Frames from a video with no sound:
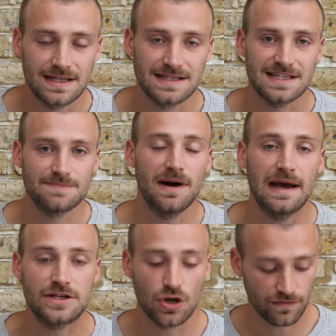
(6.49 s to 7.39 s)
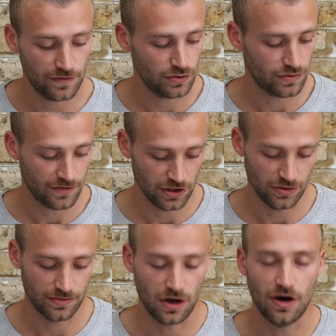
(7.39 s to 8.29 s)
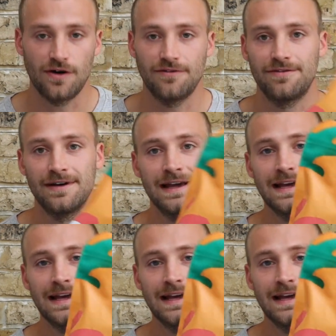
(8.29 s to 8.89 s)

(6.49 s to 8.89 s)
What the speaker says: This is my dog food review of